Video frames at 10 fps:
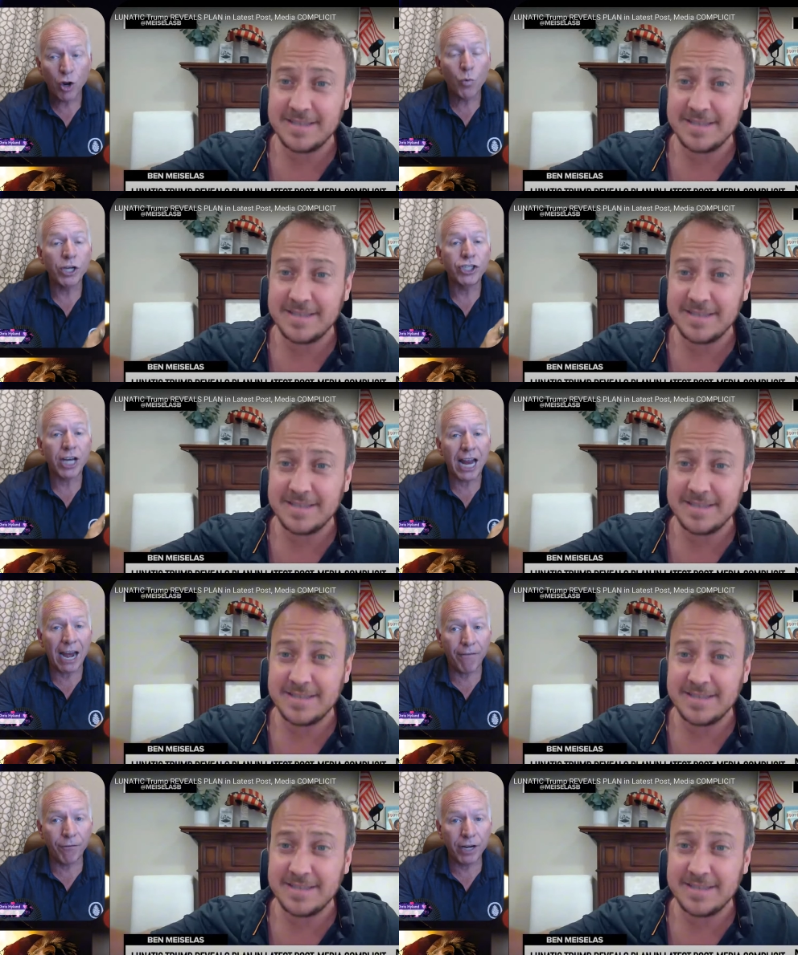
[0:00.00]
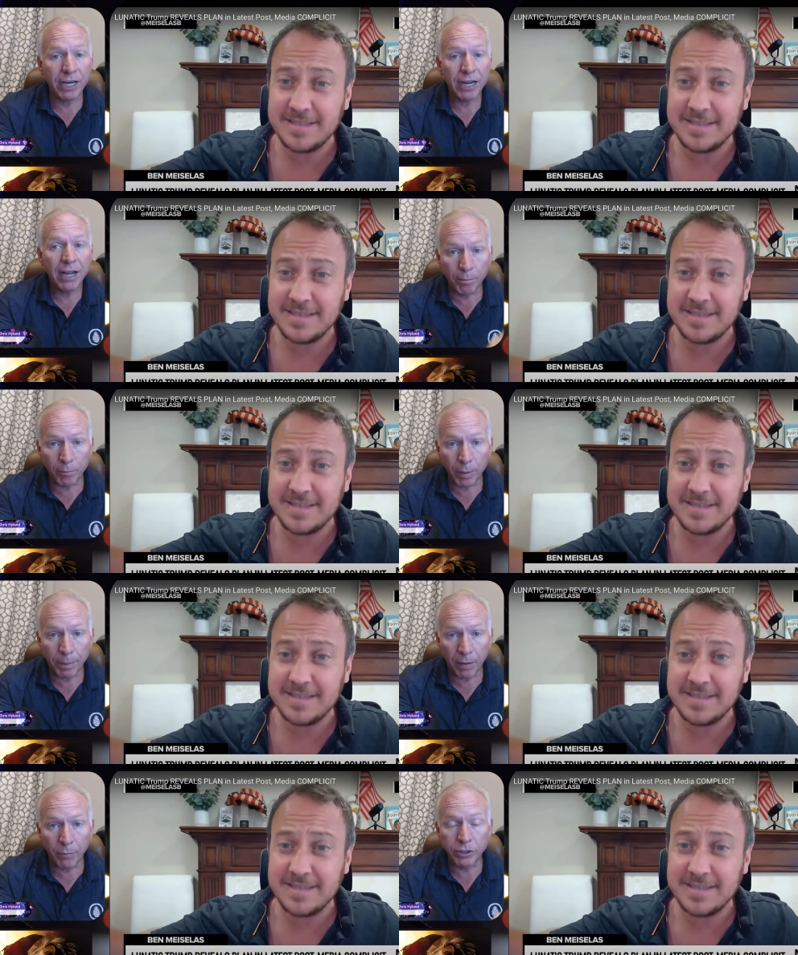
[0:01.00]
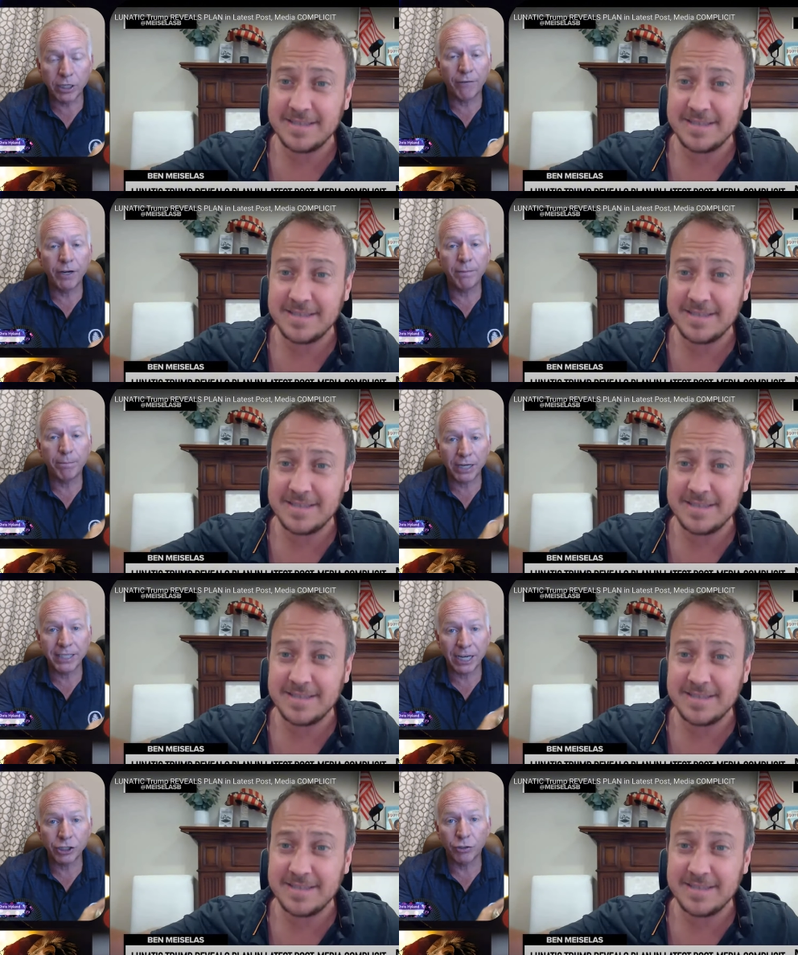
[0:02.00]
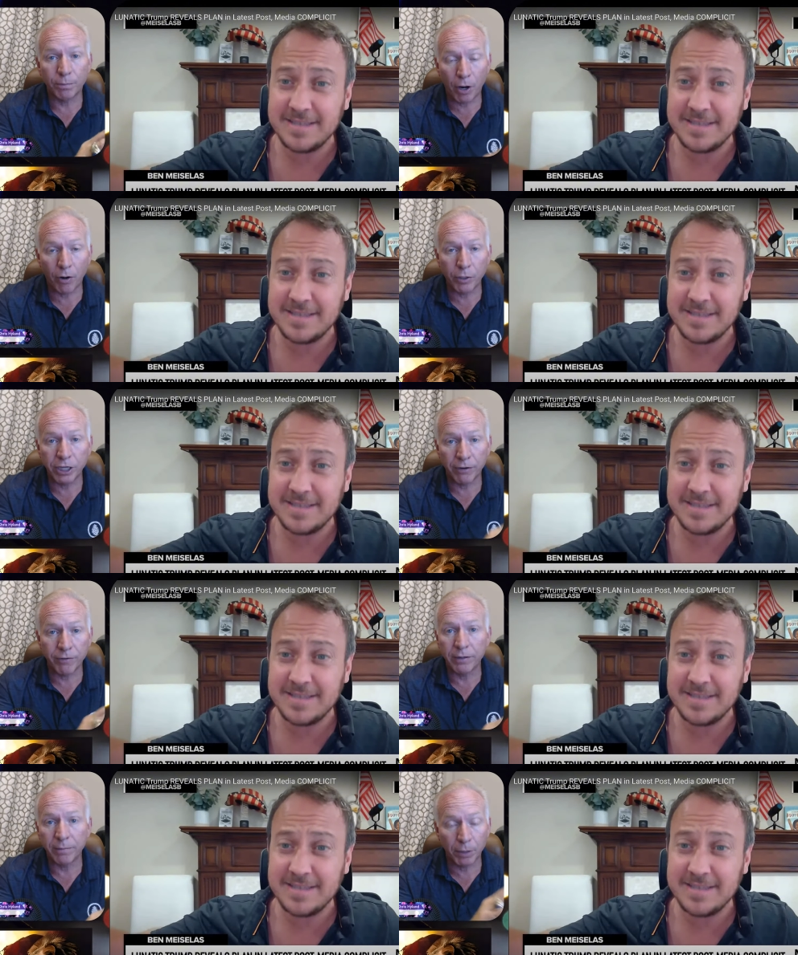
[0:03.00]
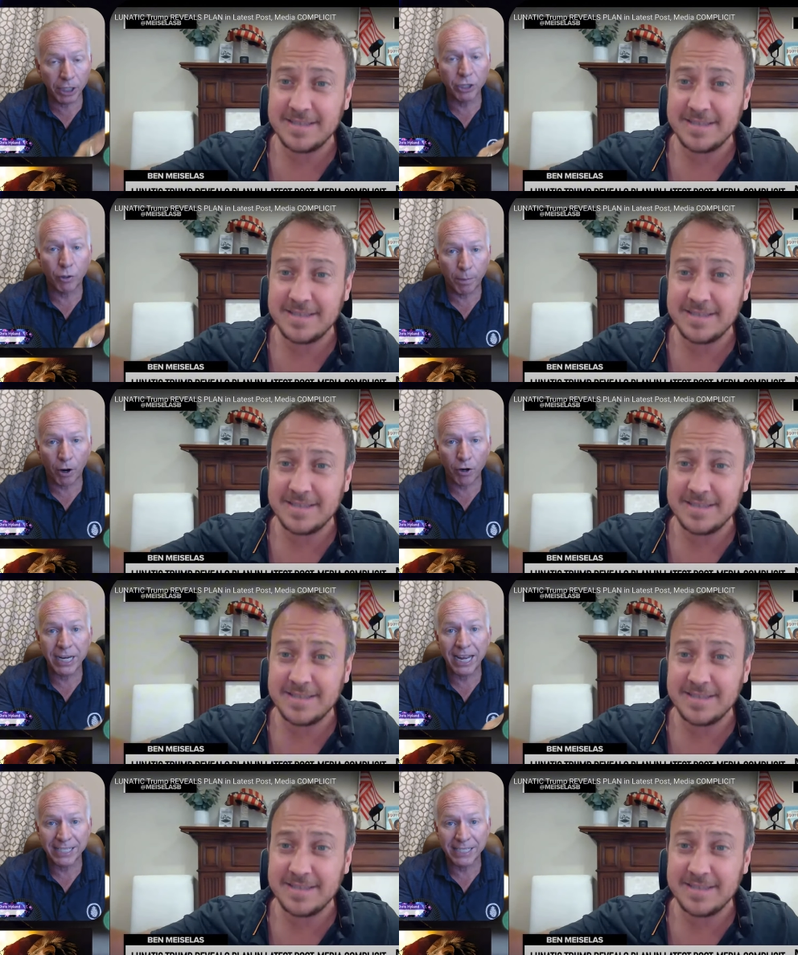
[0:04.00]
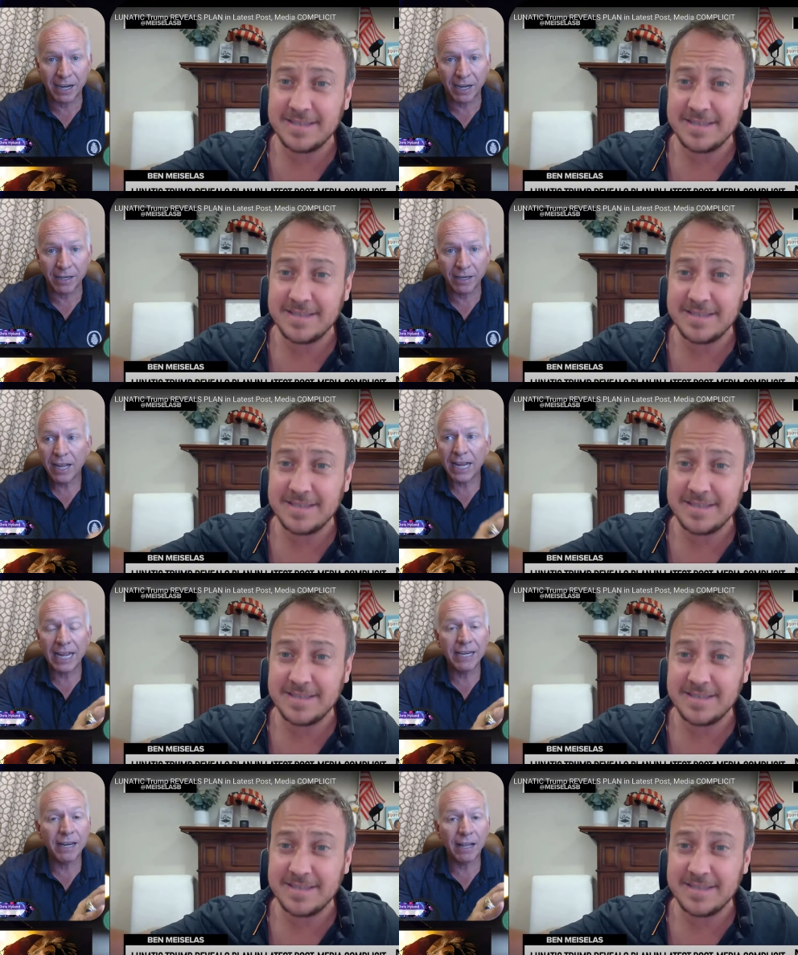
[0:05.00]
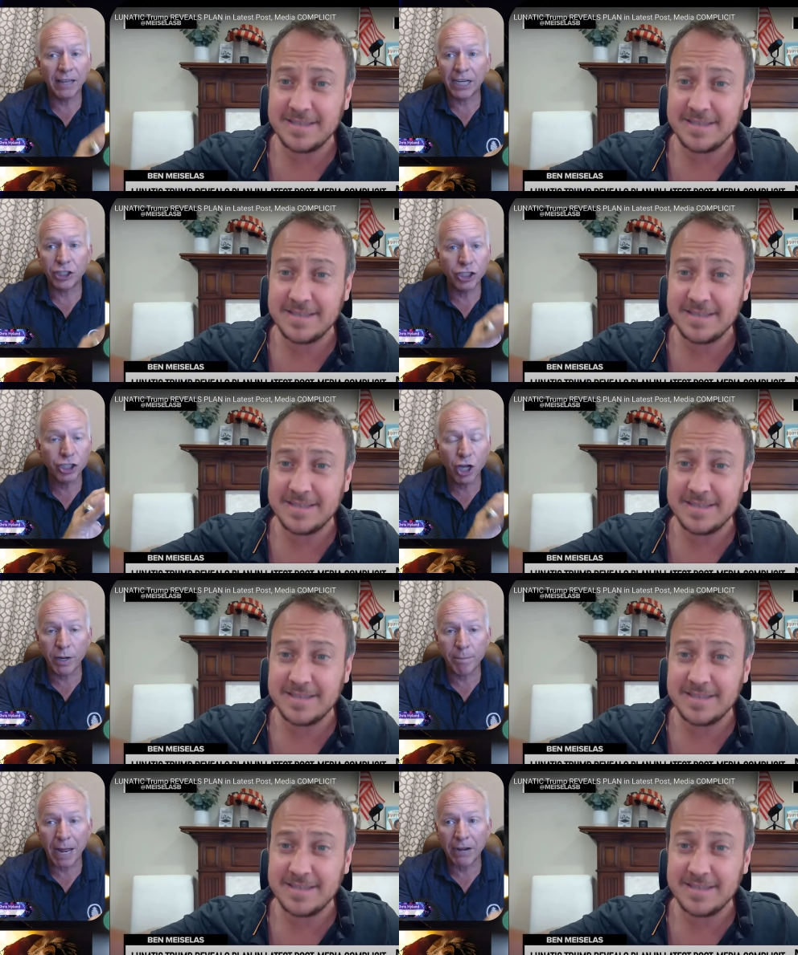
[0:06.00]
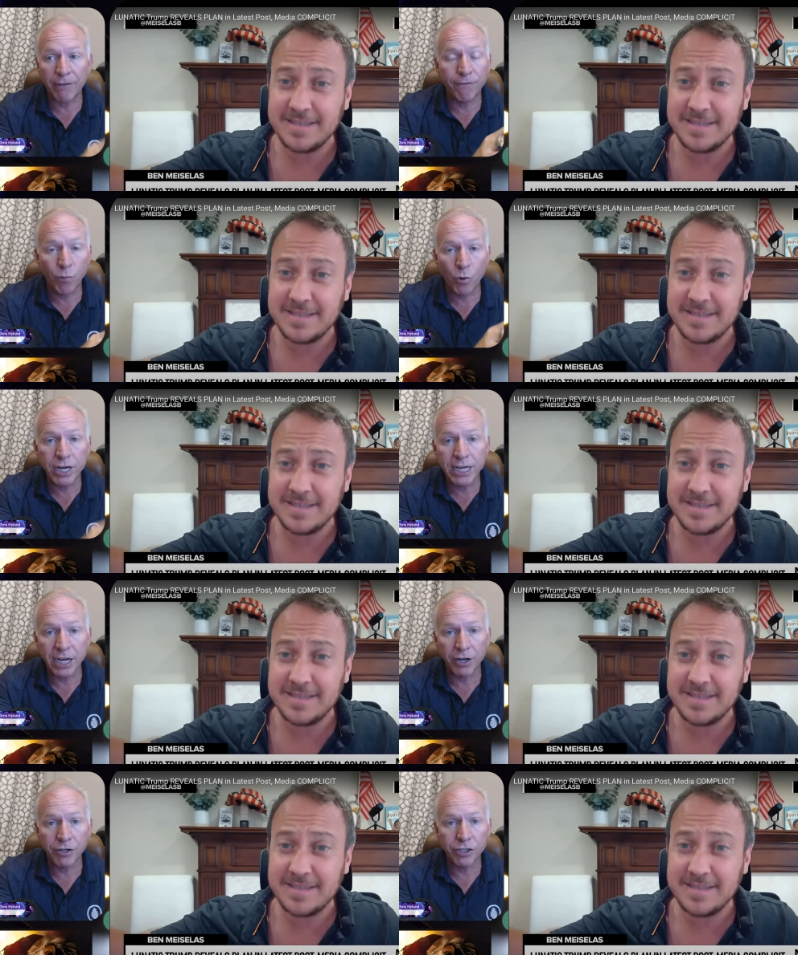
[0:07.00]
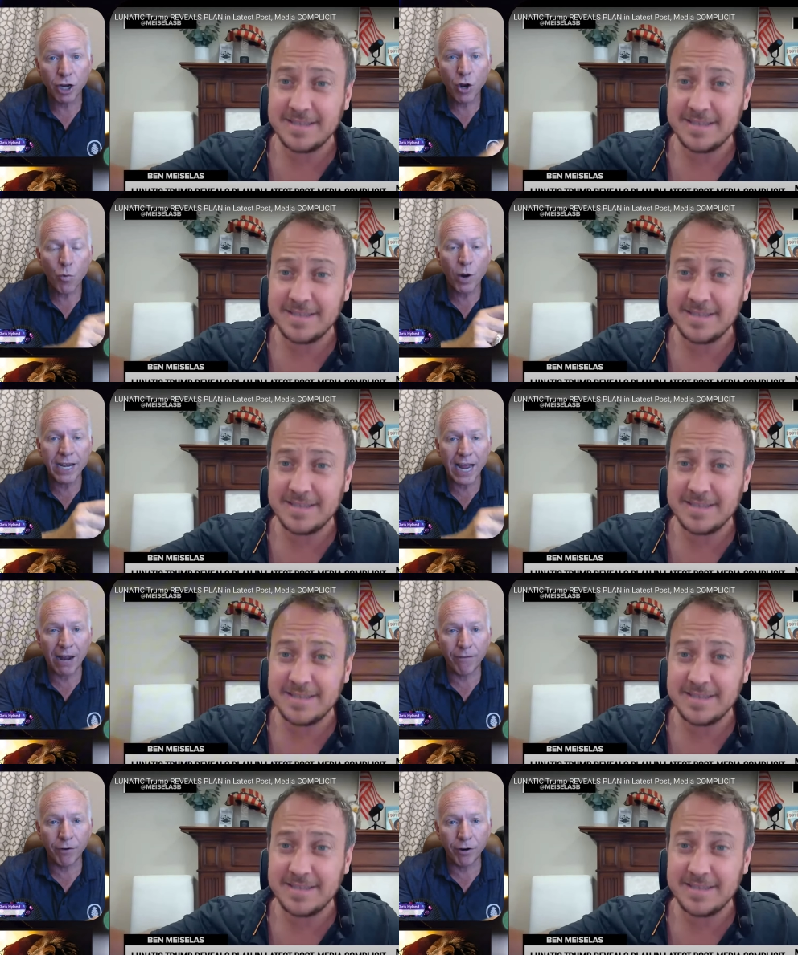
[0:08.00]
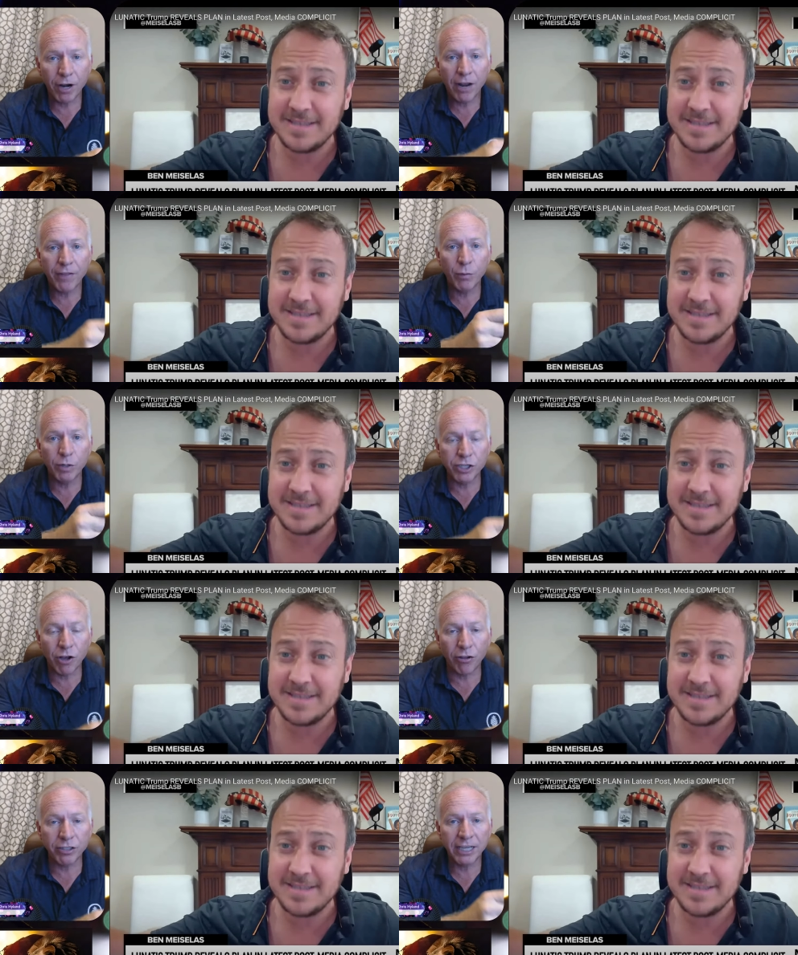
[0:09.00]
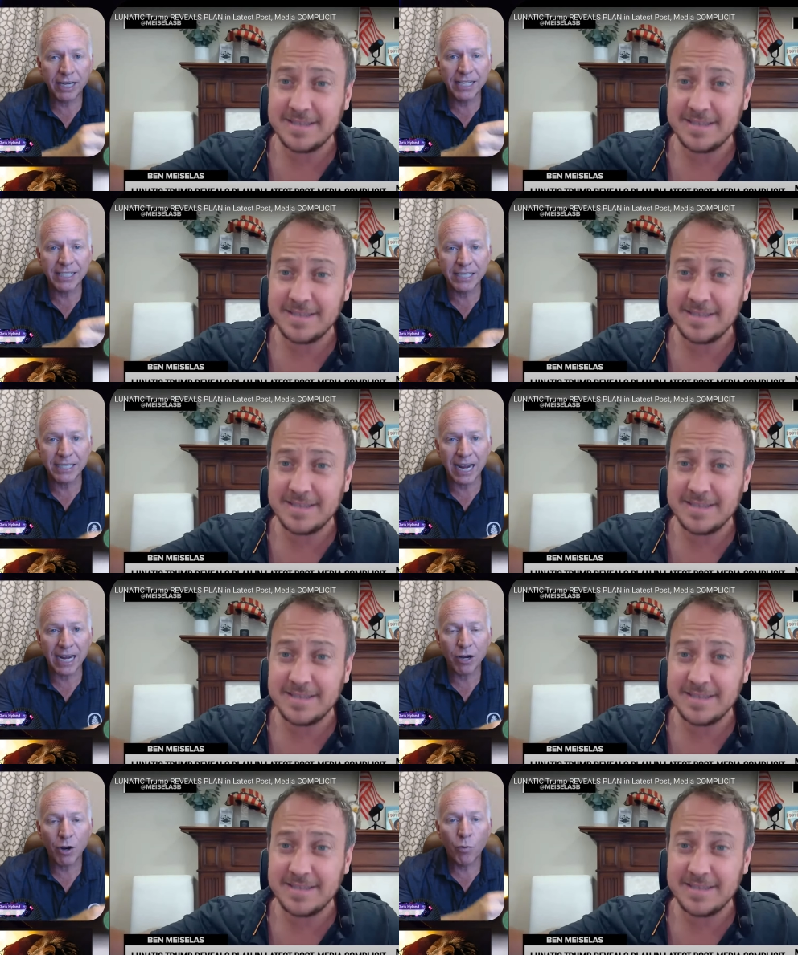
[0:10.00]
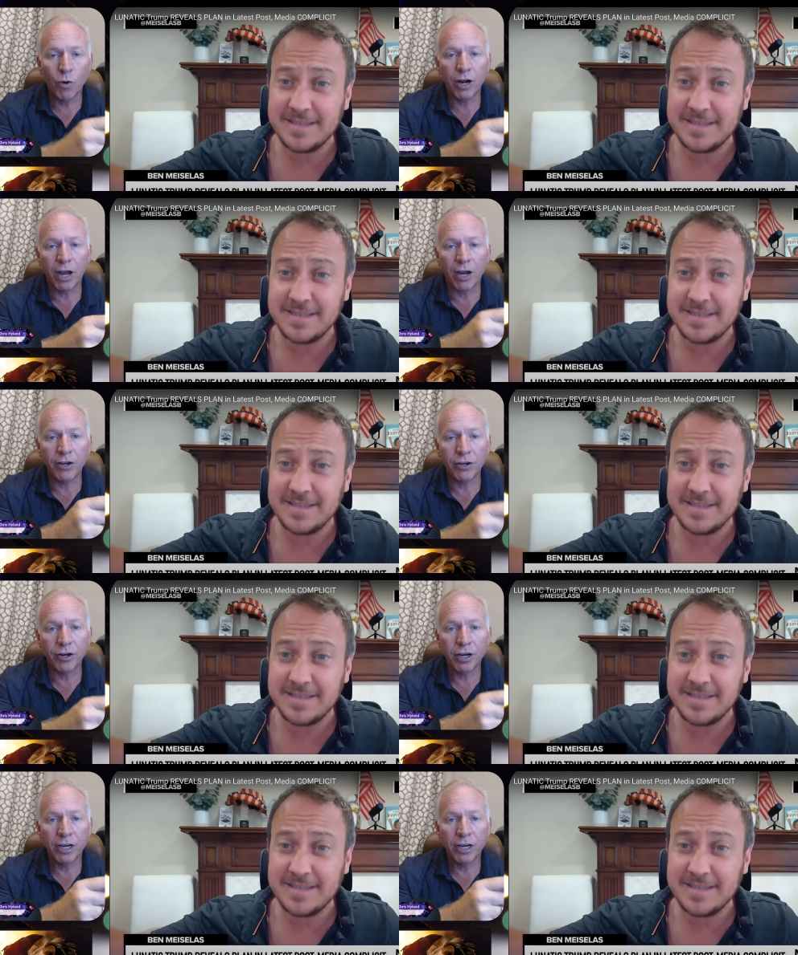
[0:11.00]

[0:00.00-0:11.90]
Speaker 1: which every which every presidential part, which every political party has done in elections going back 40 years whenever the results in a state were under